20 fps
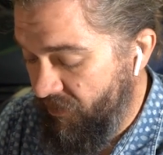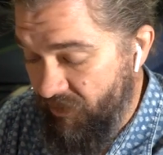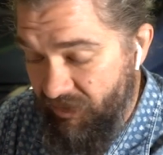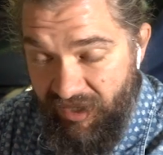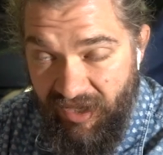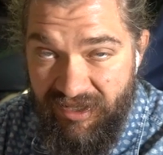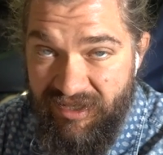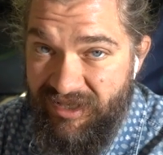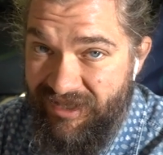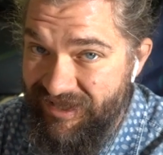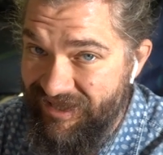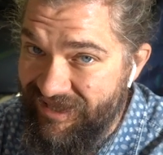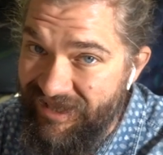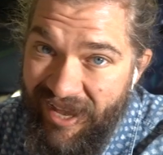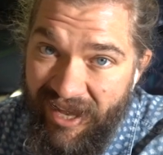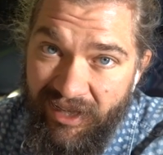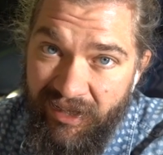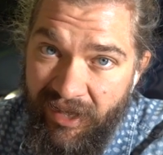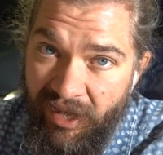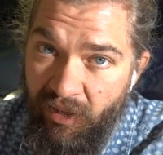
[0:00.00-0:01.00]
That's
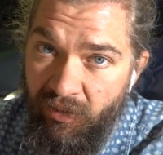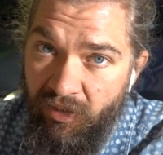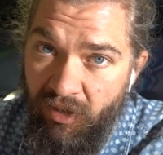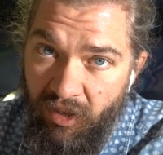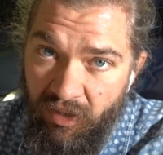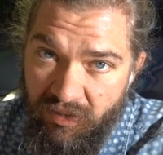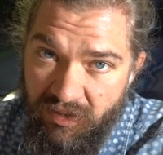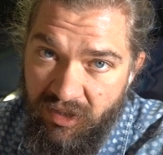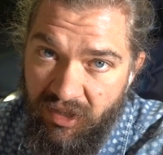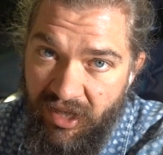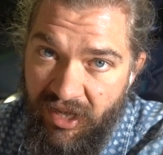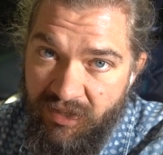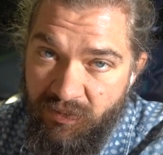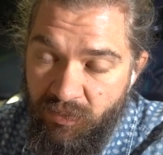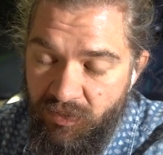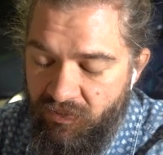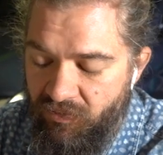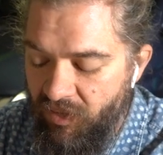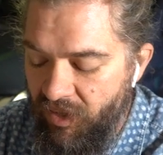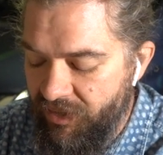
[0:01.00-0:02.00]
exactly how a college
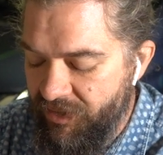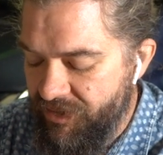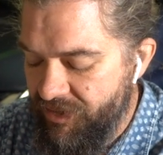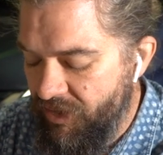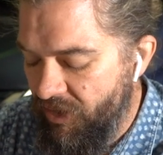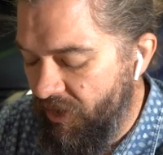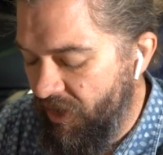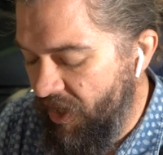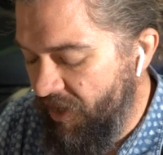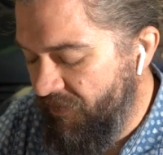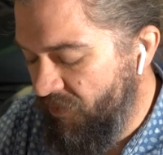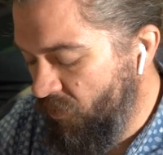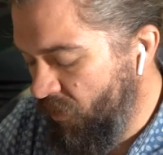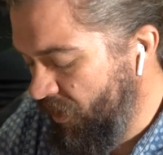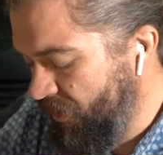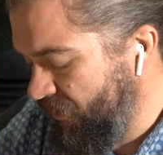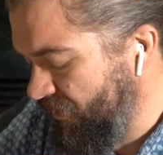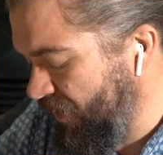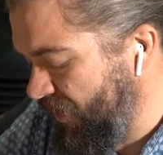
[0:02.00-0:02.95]
class would run. So if you want to